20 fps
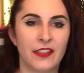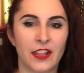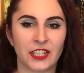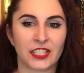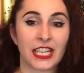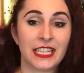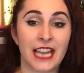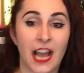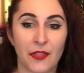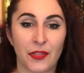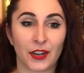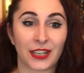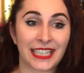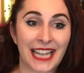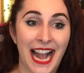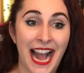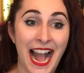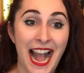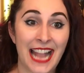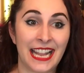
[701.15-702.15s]
There's another
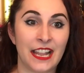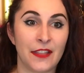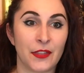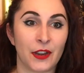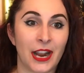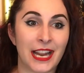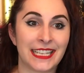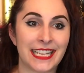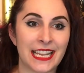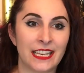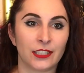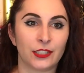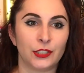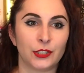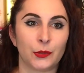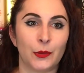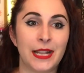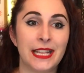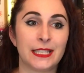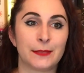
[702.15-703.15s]
guy, and they're identical
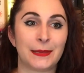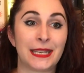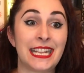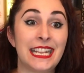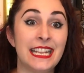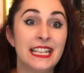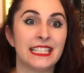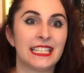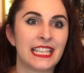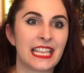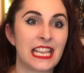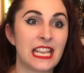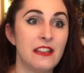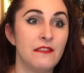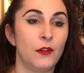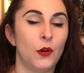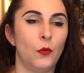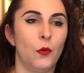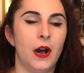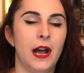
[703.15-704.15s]
twins, but he's the
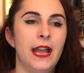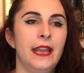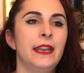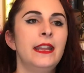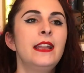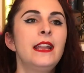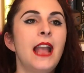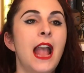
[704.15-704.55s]
evil one.